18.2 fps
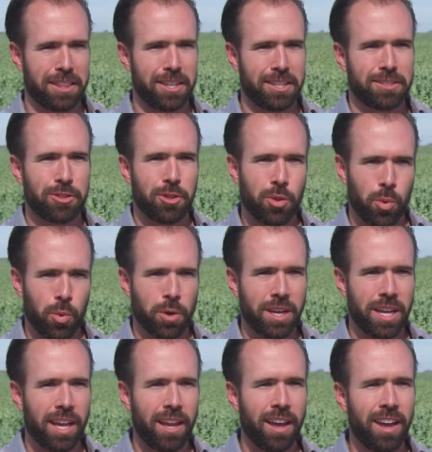at this
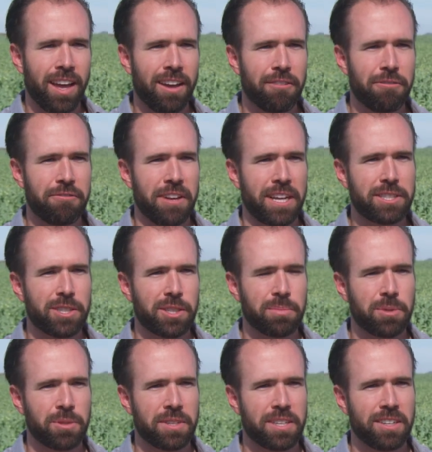thorny
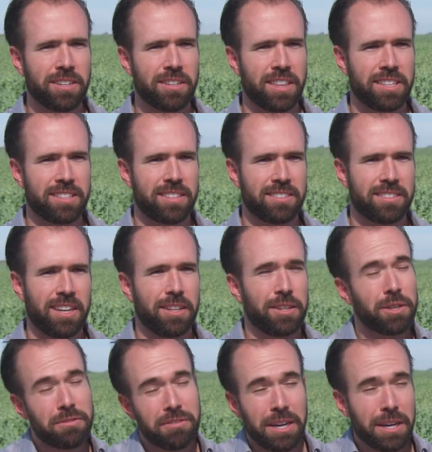vegetable here that does
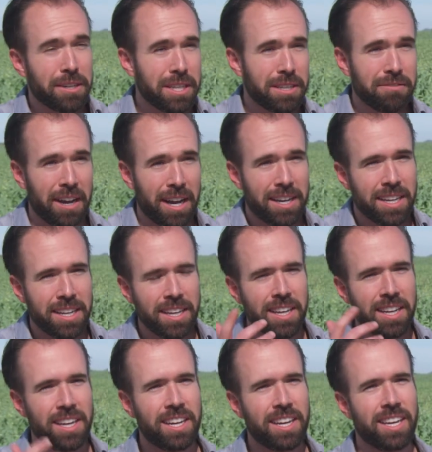not look very inviting
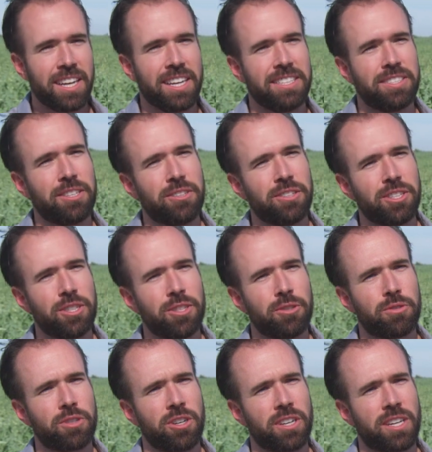until
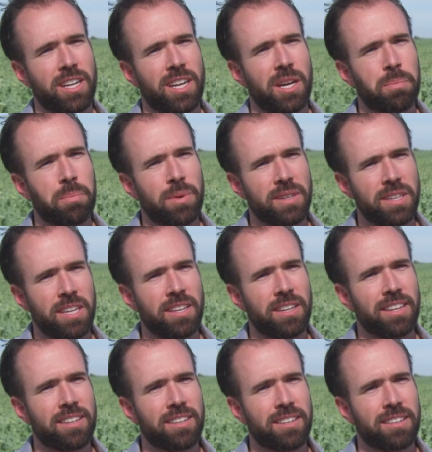you cook it up,
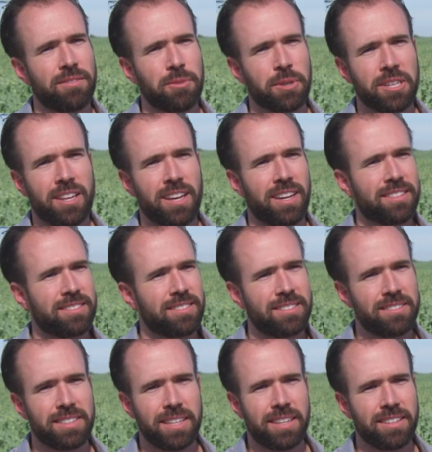eat it, and
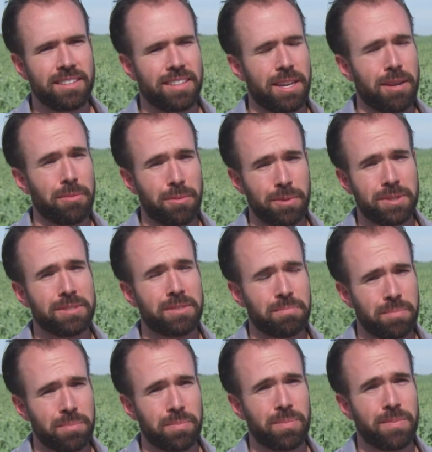realize it
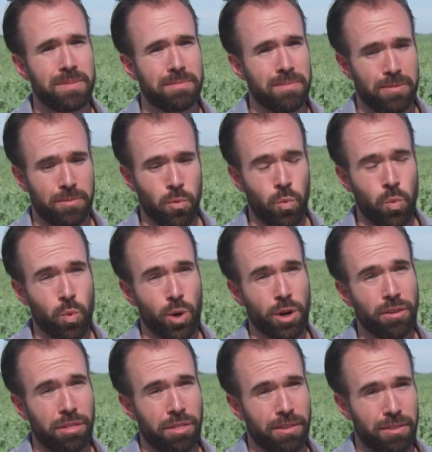was
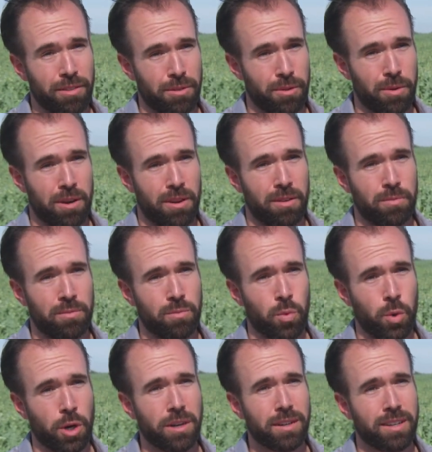worth the
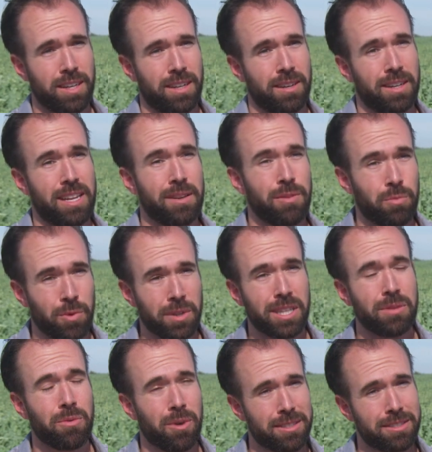work, and it
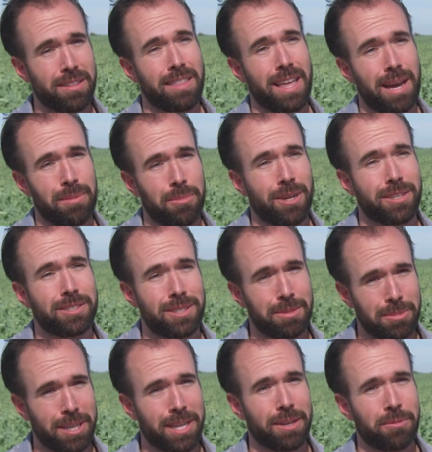really wasn't that much
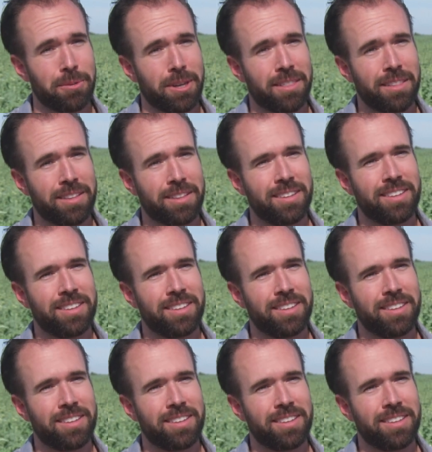to begin with.